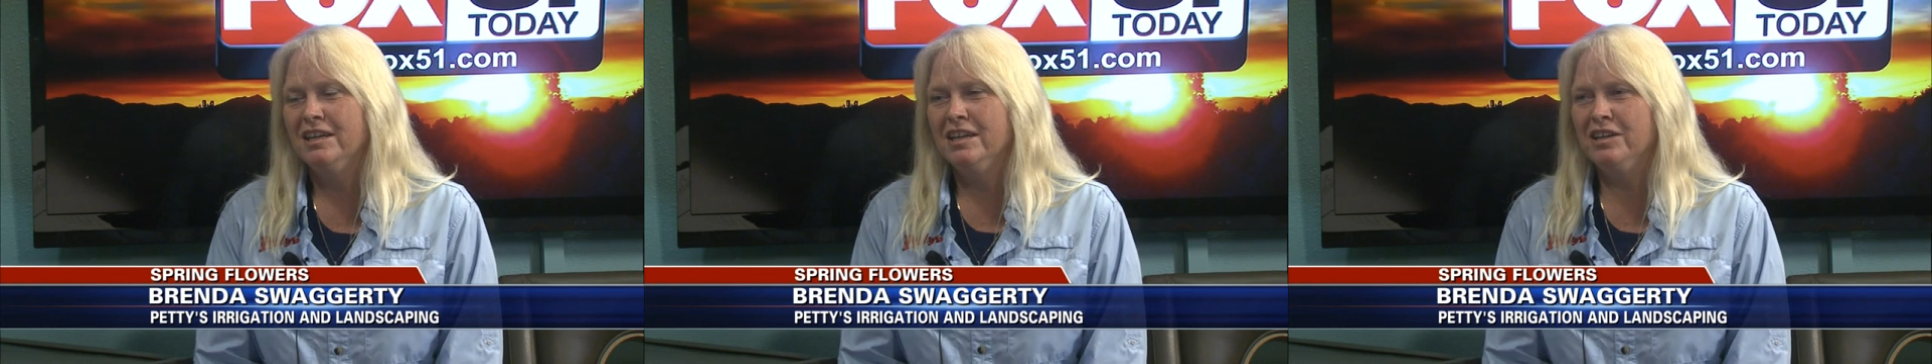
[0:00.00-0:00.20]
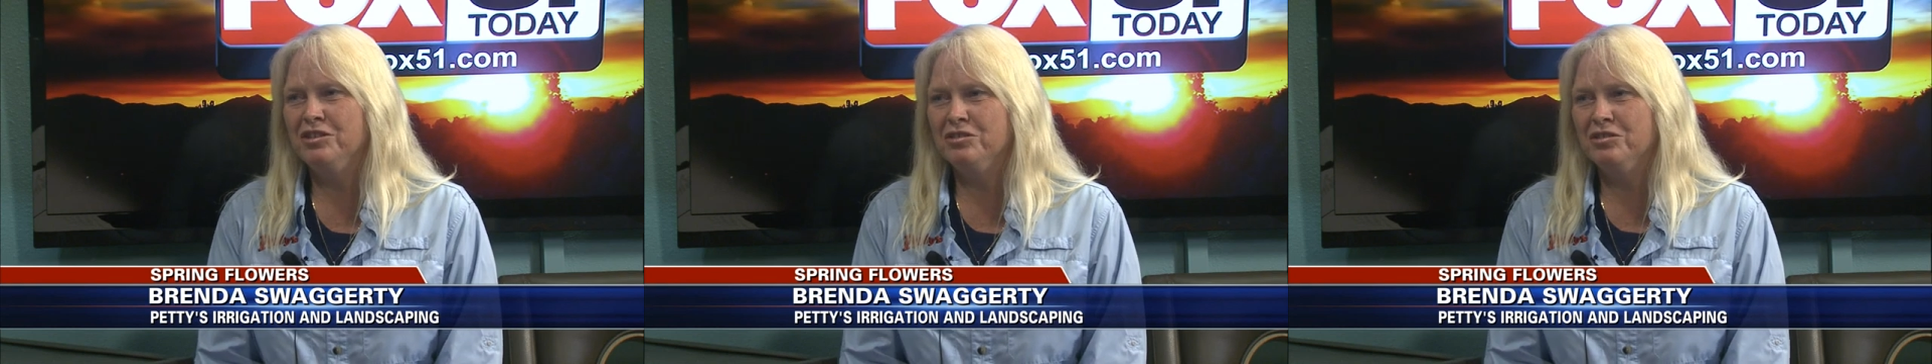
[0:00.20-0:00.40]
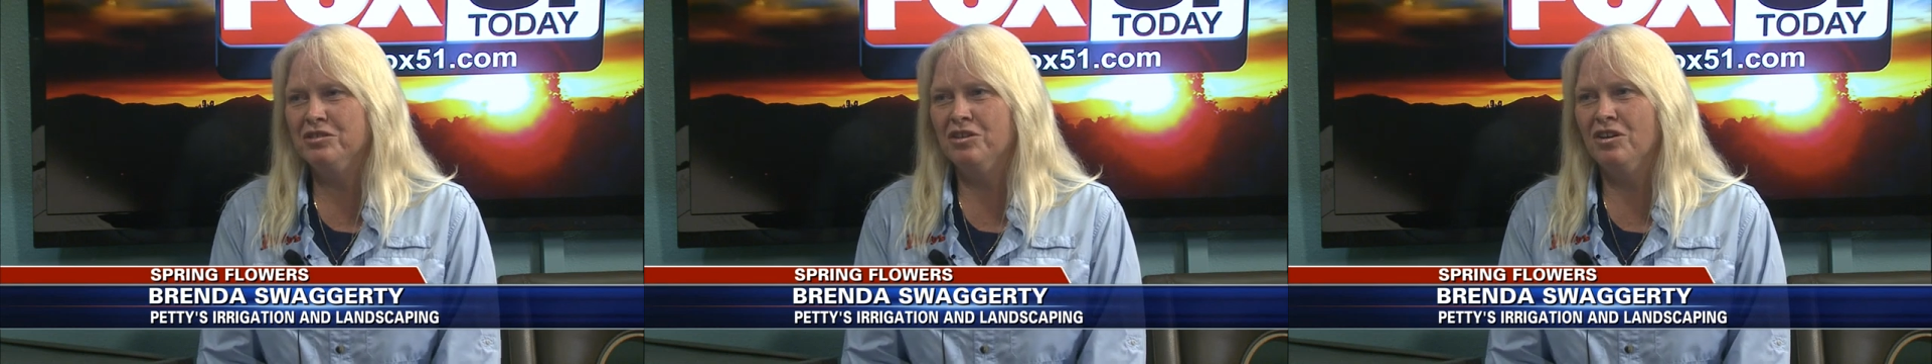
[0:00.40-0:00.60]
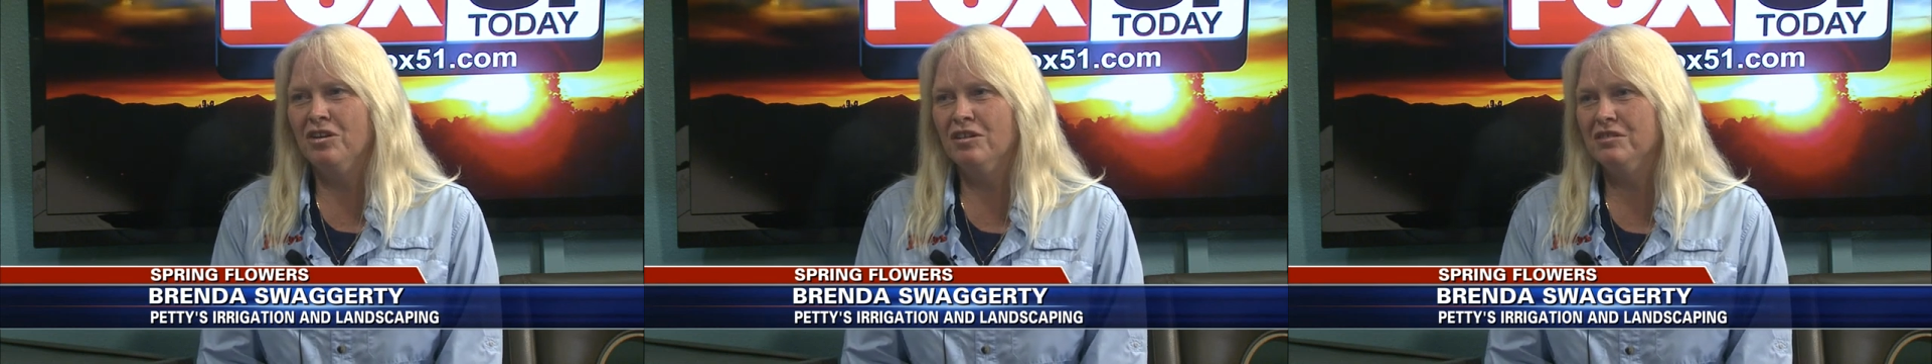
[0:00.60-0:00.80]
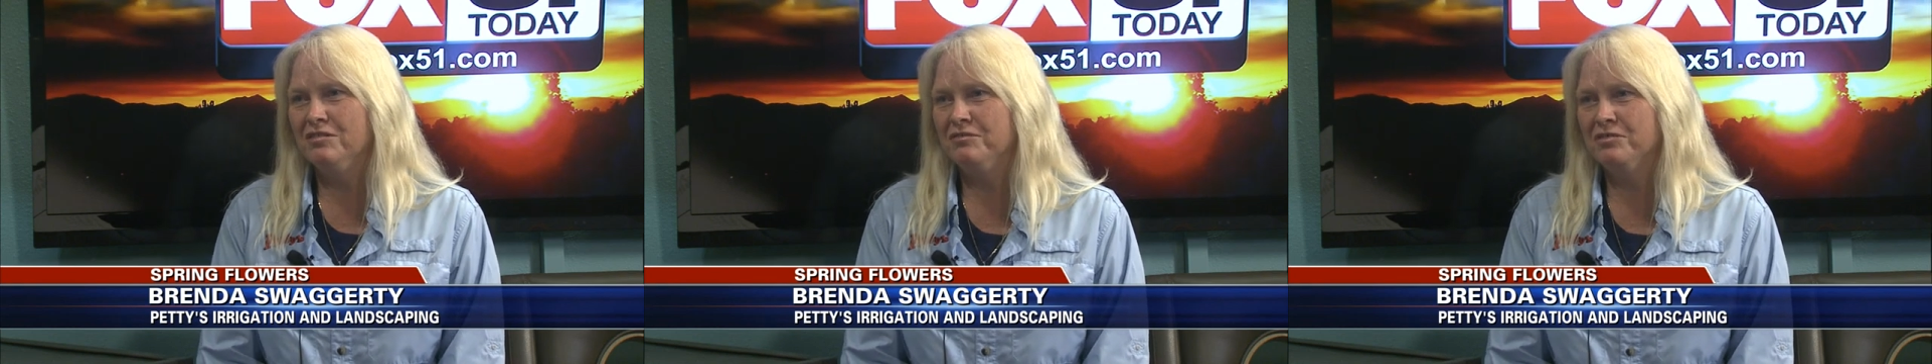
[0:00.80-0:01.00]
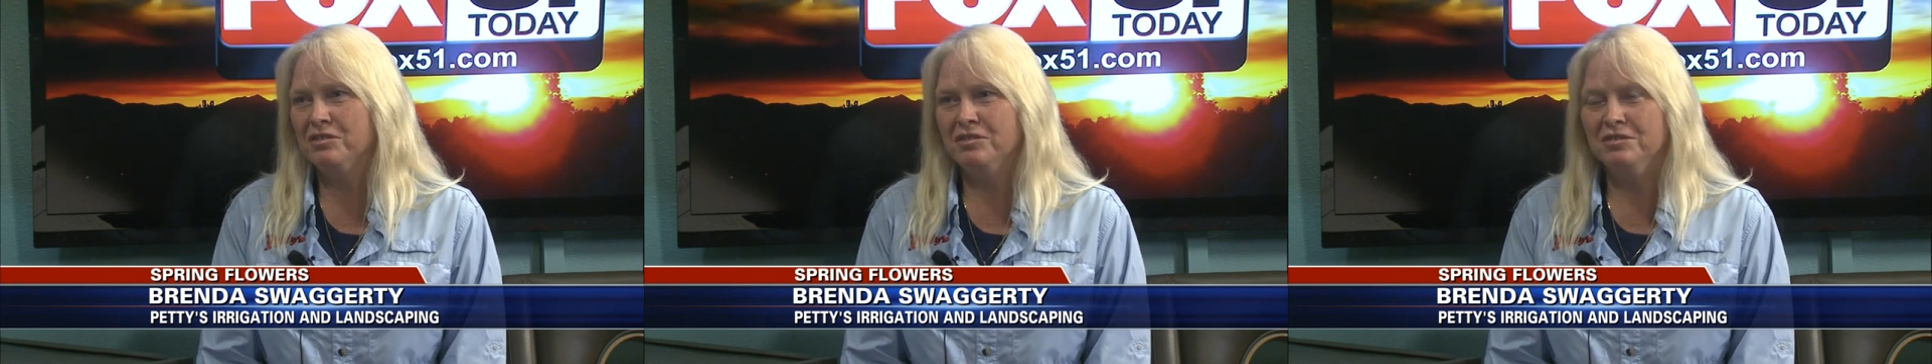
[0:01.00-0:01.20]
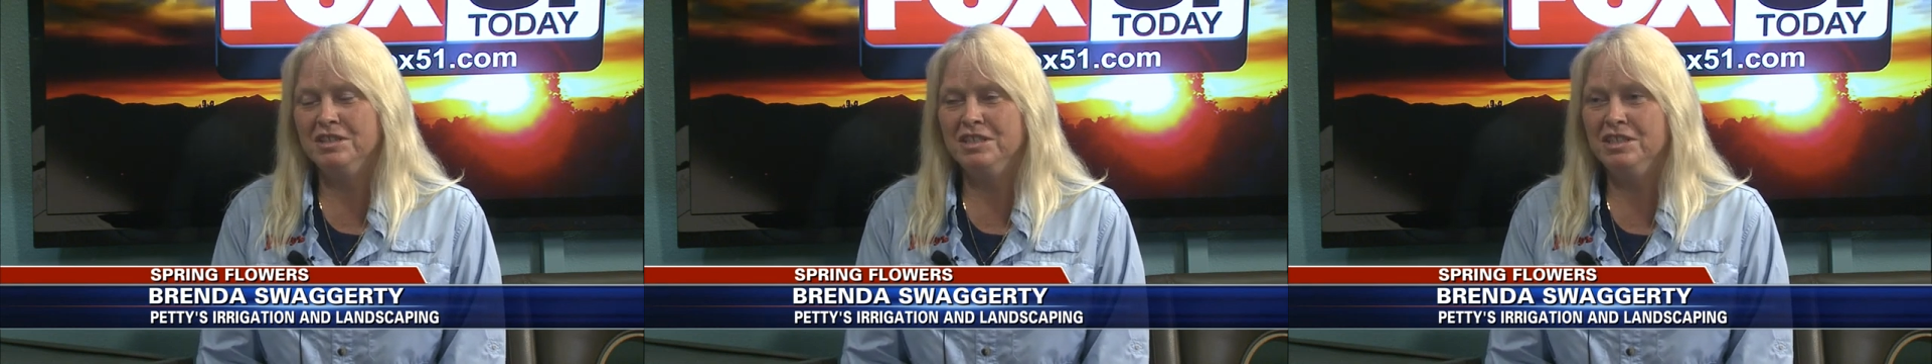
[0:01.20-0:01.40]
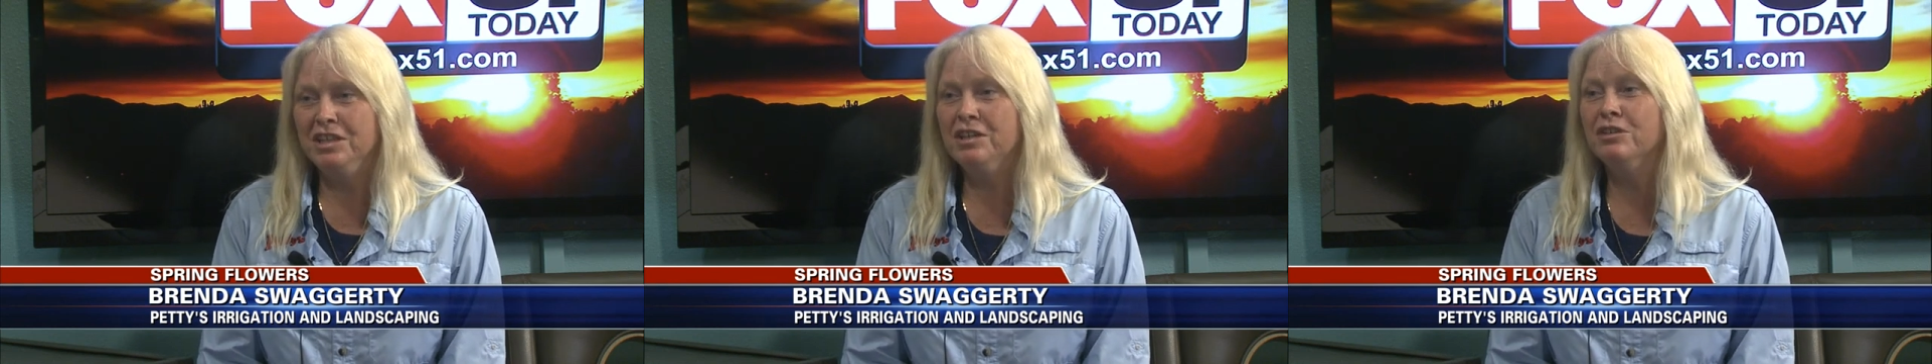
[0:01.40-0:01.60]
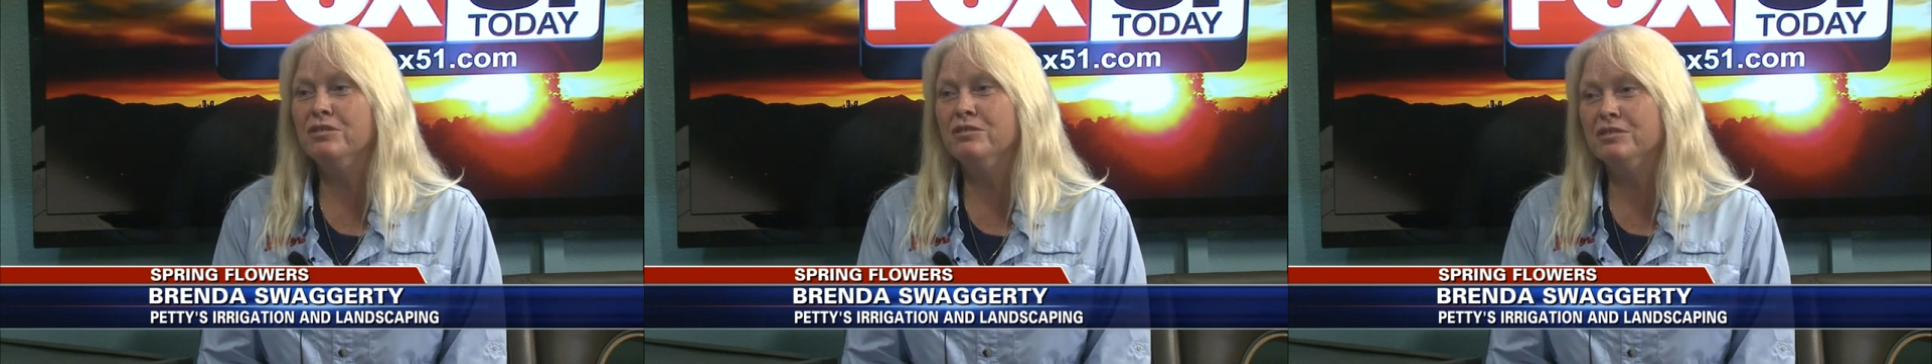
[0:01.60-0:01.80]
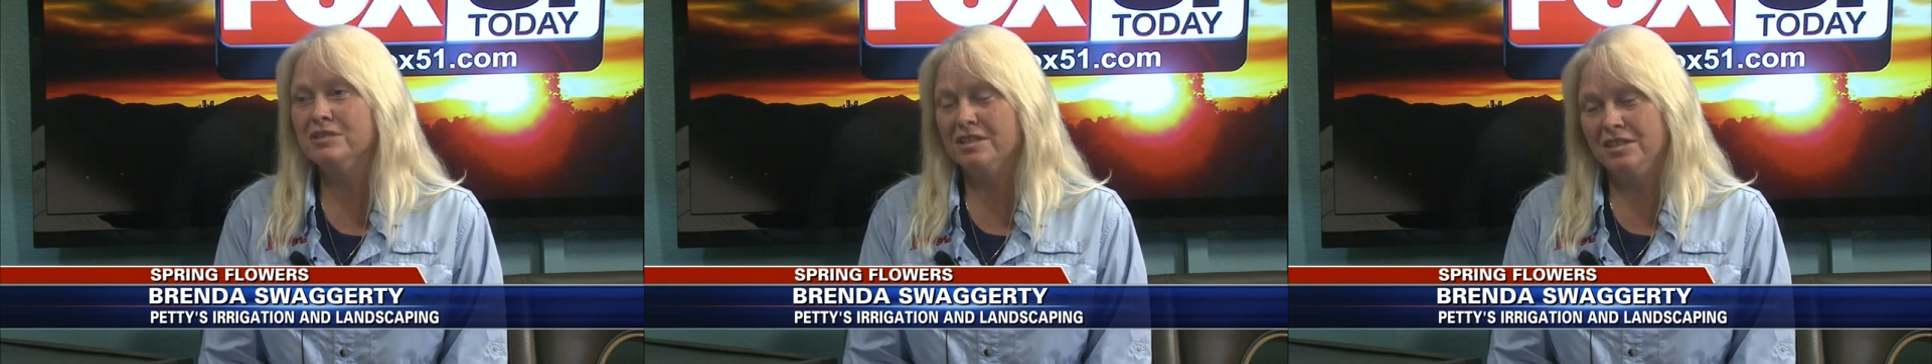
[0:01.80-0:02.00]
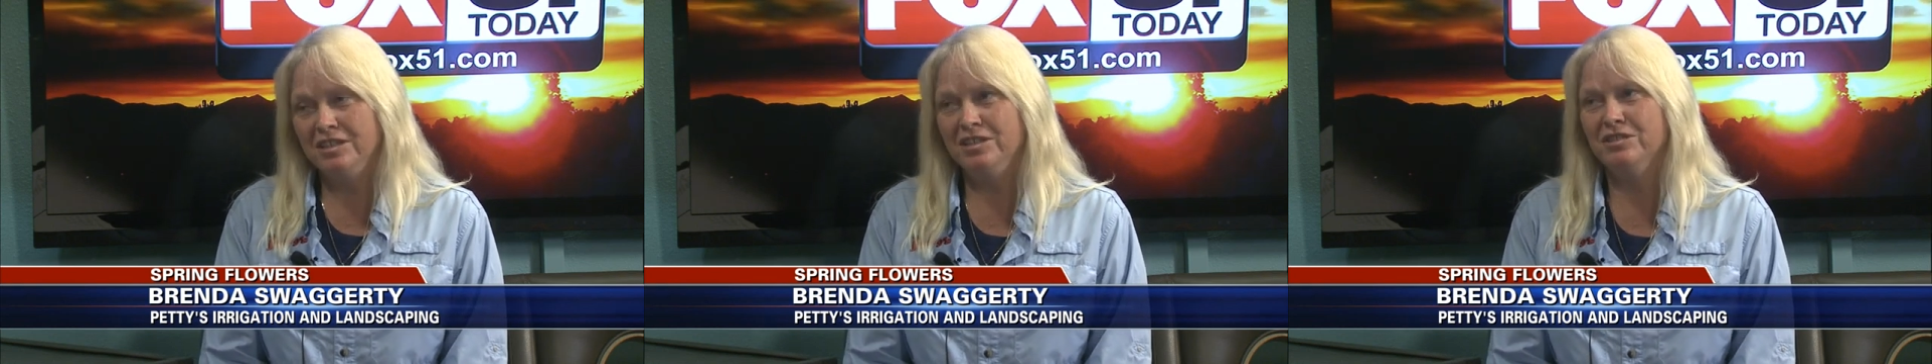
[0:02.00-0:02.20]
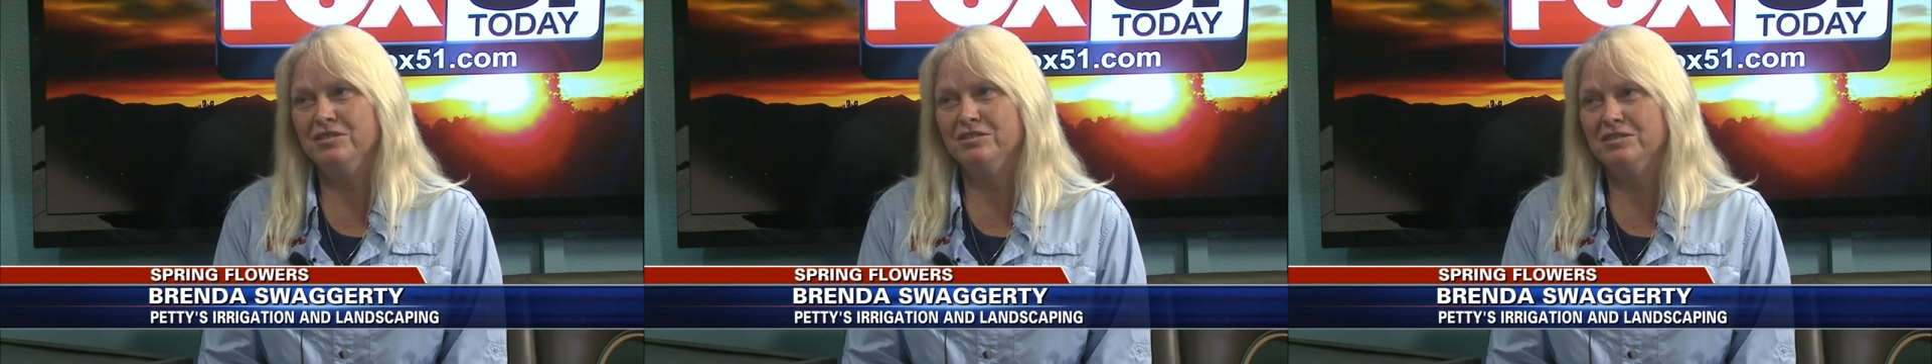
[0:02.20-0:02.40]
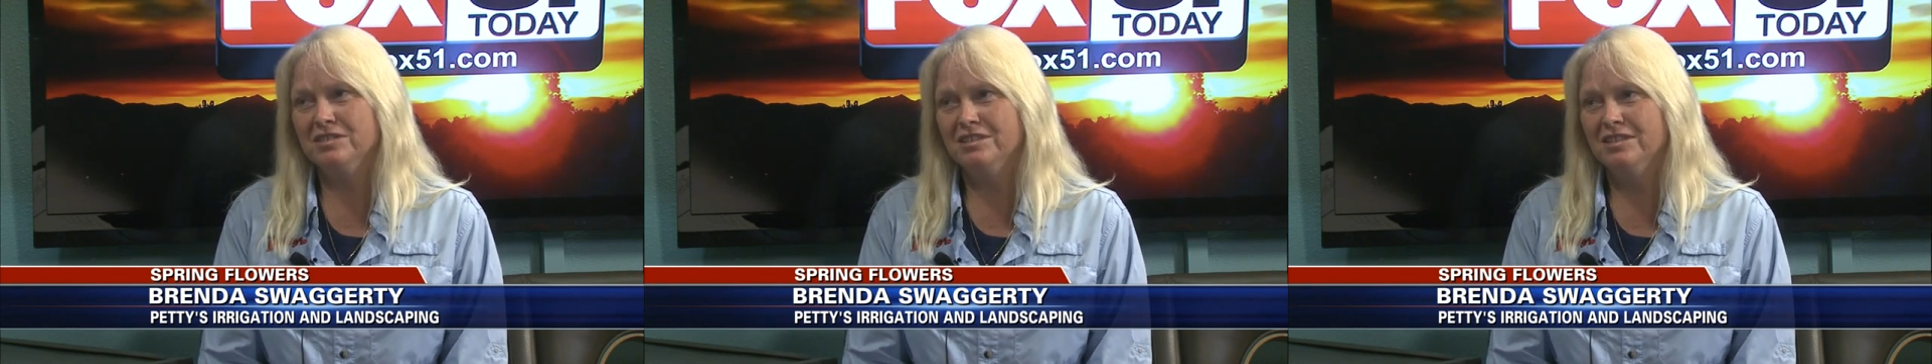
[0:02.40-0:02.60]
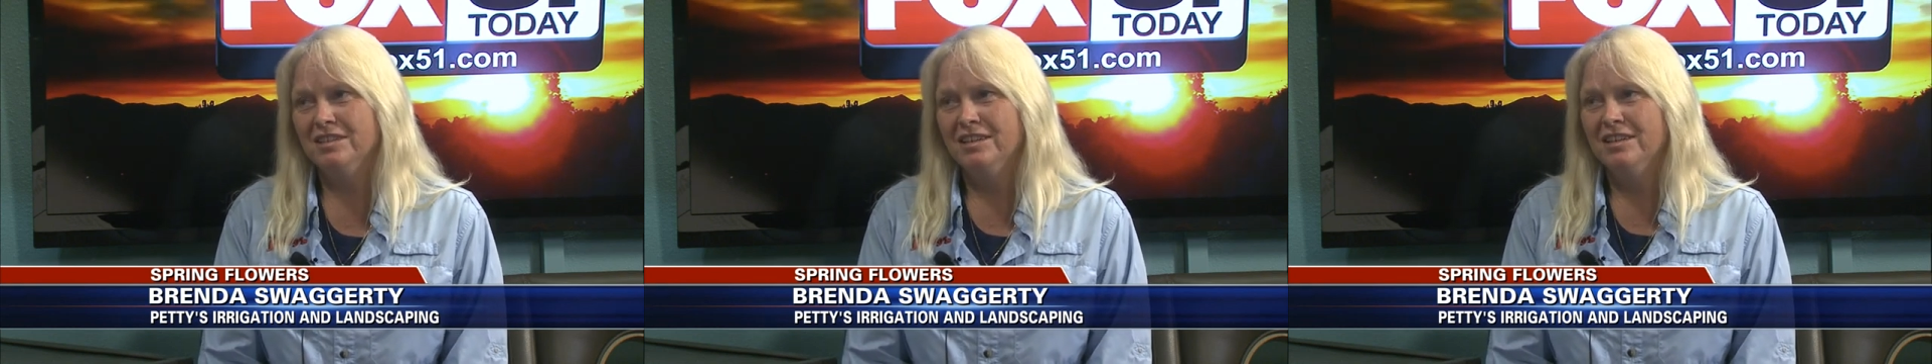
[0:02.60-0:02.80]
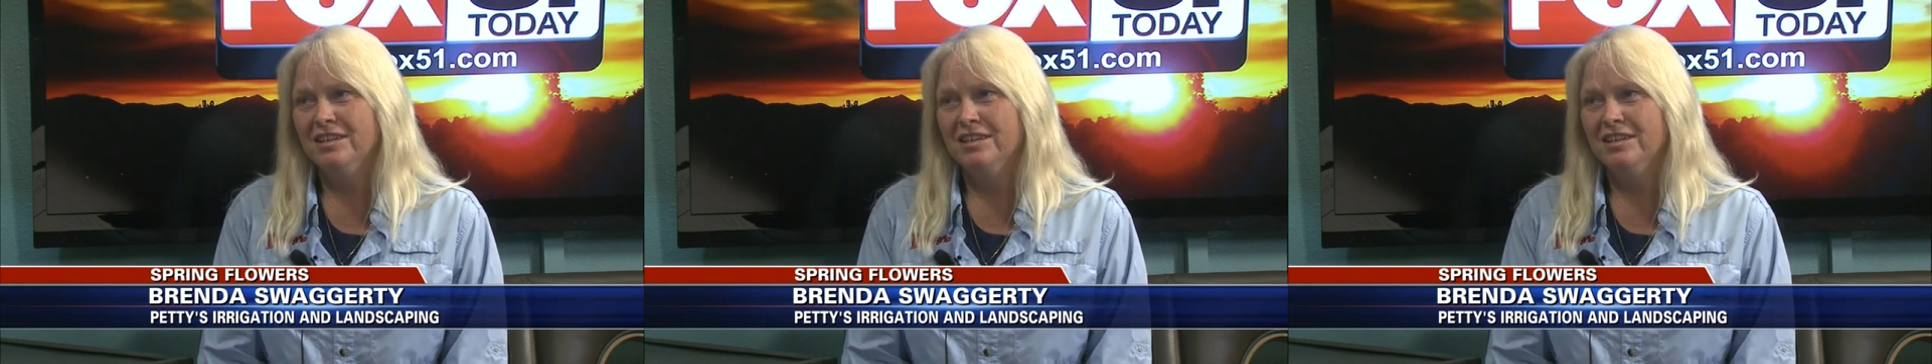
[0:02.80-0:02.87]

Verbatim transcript: in your yard for years and years.